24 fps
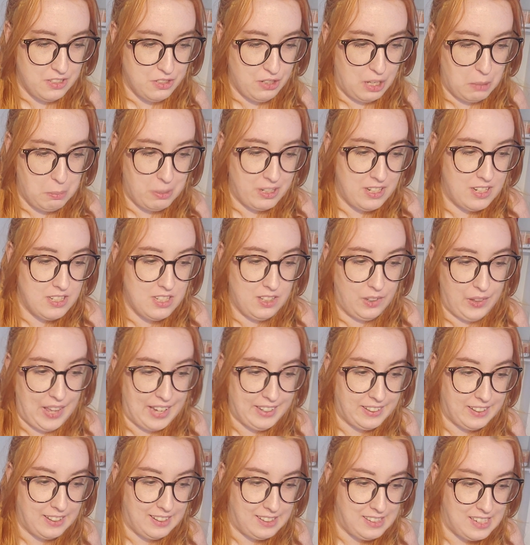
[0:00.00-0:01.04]
so I put into
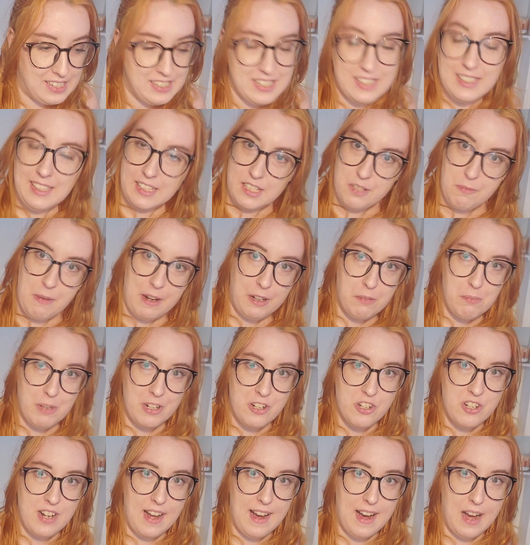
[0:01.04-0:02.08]
leca, and I didn't expect
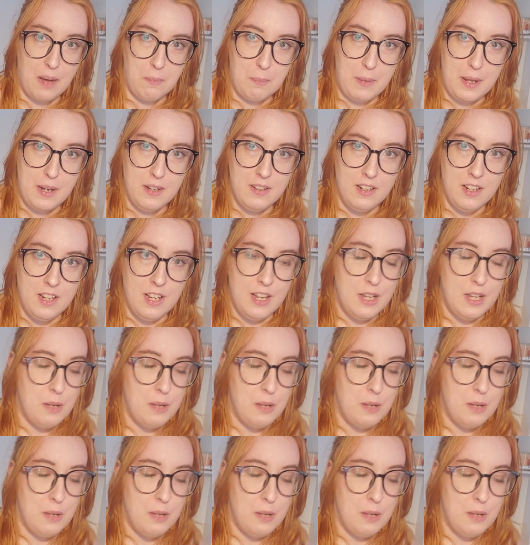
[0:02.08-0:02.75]
much to happen